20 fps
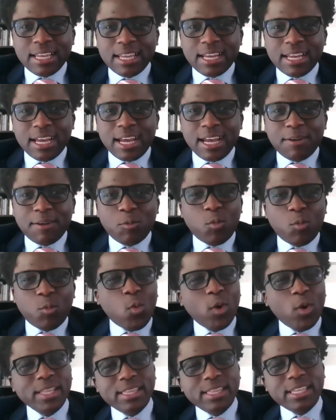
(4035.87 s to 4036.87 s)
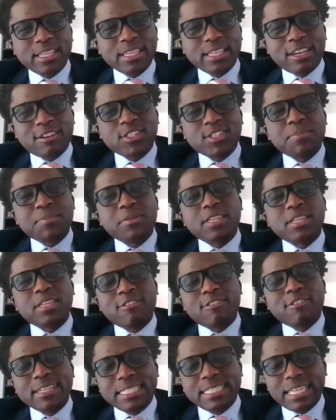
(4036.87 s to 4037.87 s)
what are some of the
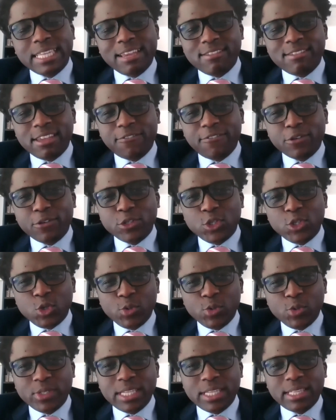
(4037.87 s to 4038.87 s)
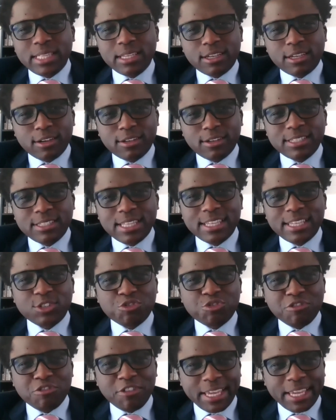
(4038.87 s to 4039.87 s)
criteria for choosing the girls that are
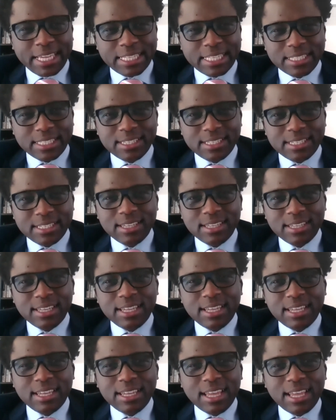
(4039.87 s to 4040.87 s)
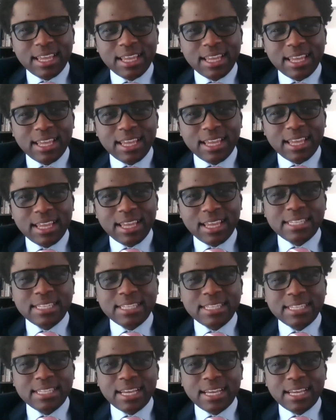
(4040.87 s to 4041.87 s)
trained? And
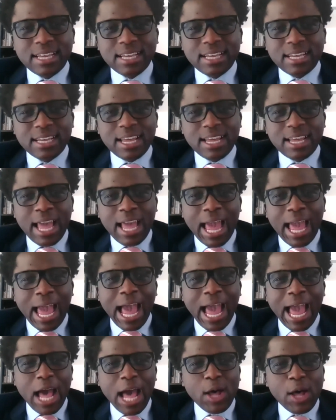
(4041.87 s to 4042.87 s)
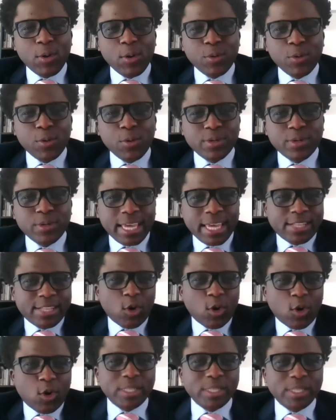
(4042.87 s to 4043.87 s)
how can ordinary people
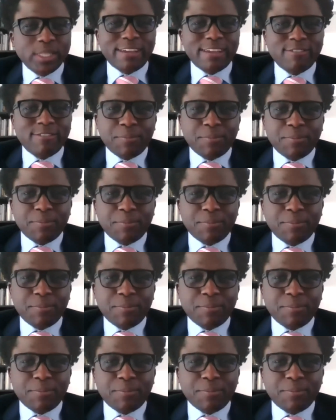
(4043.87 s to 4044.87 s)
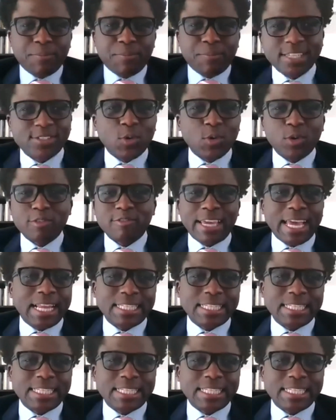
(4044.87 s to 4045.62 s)
help in making this goal a reality?